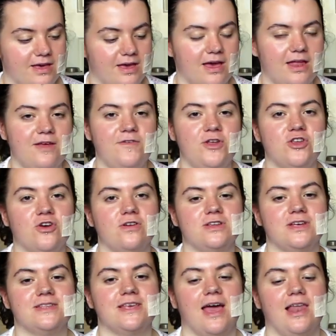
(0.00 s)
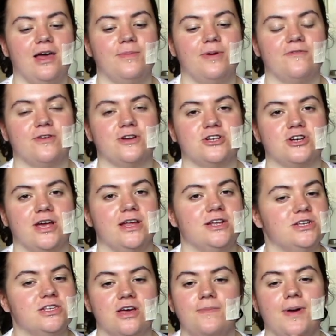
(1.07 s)
And if your dog does get a little bit frustrated,
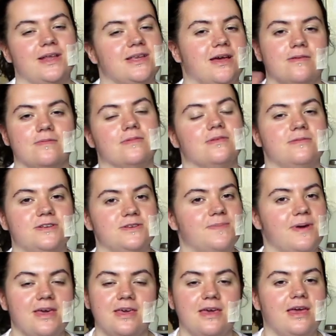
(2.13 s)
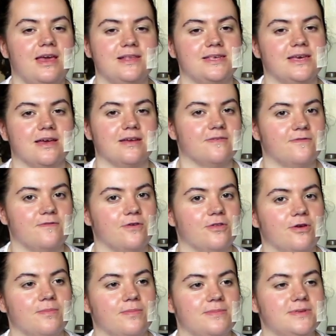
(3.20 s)
just go back down. Just make it easier for
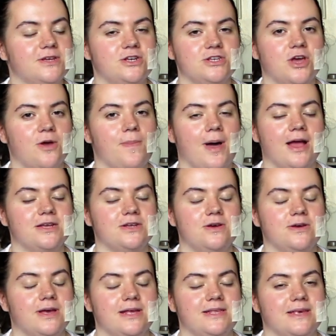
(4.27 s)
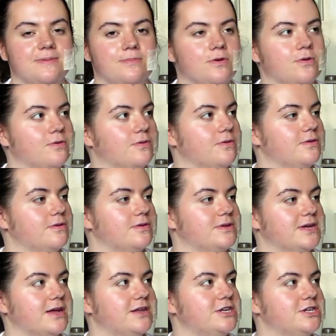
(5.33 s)
them. So just go back to a simple
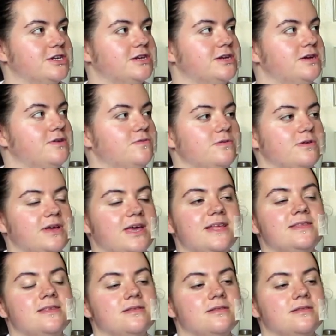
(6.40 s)
touch. Kiss.